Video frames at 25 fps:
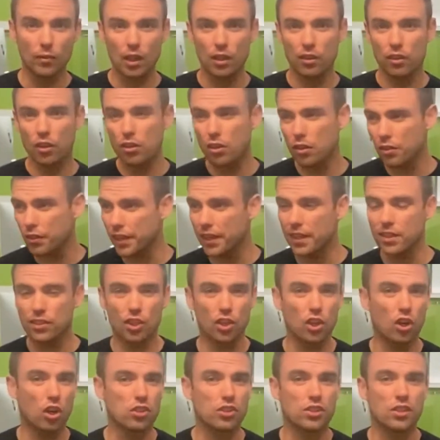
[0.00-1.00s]
The other thing is the
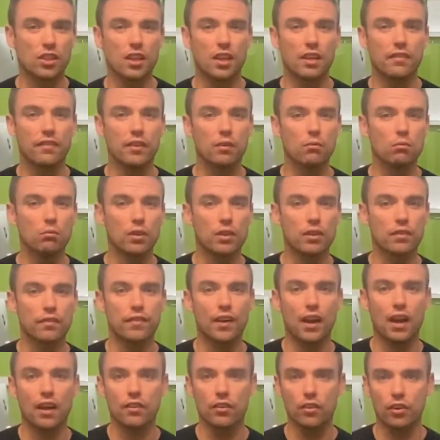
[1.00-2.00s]
cost of living, with the
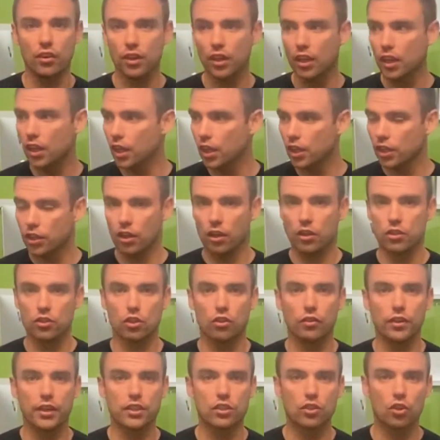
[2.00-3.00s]
fact that, you know, there's
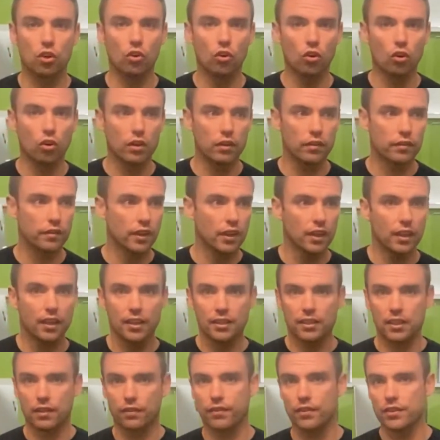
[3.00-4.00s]
already talk of
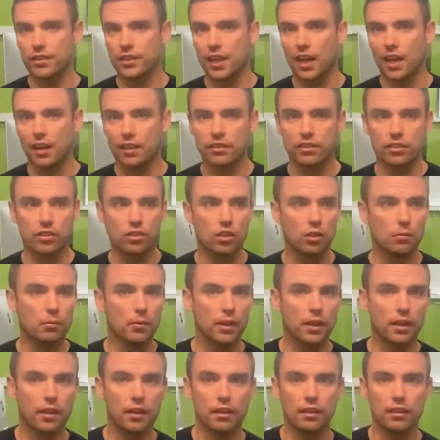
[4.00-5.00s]
different taxes coming
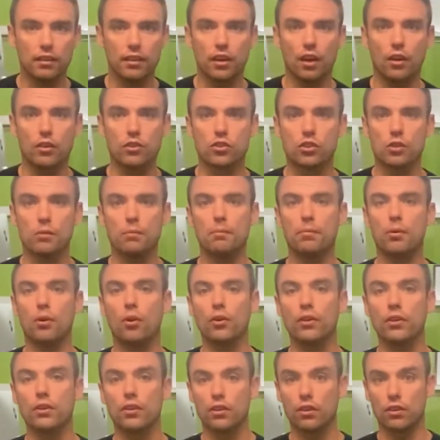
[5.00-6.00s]
in, and, you know, at some
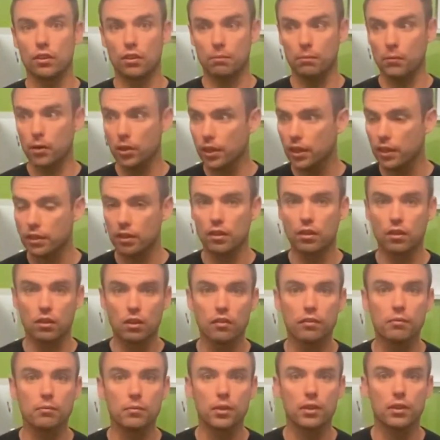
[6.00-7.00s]
point the money that the
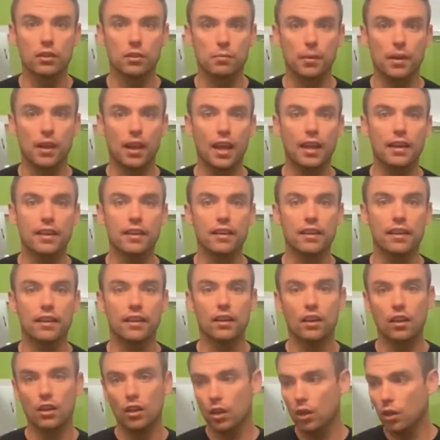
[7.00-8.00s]
government has been lending
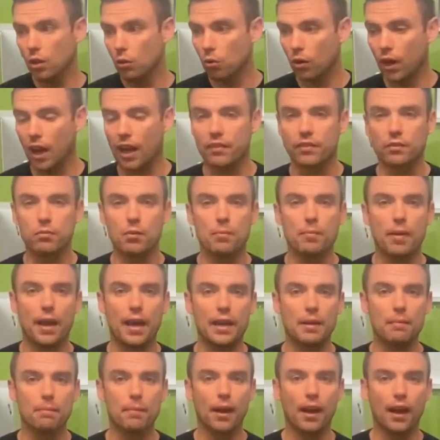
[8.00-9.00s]
will have to be
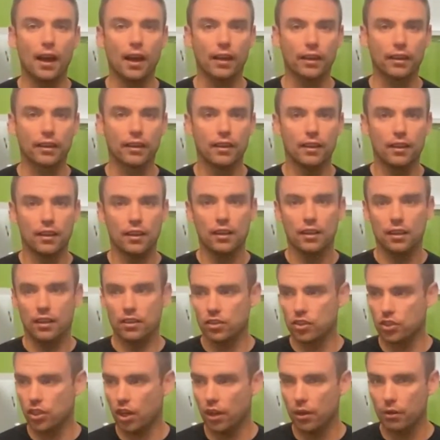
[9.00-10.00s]
paid back.
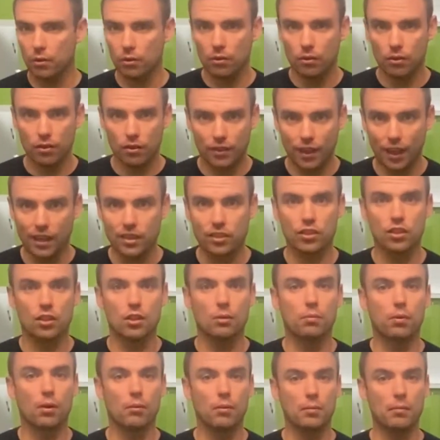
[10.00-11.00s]
And so that's going
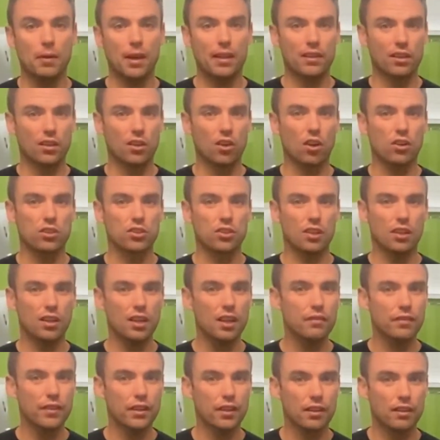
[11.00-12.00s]
to probably make the cost of
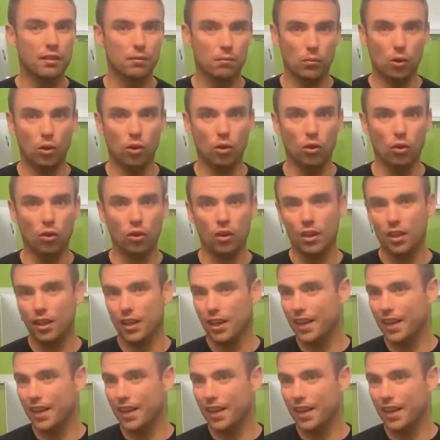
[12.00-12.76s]
living more.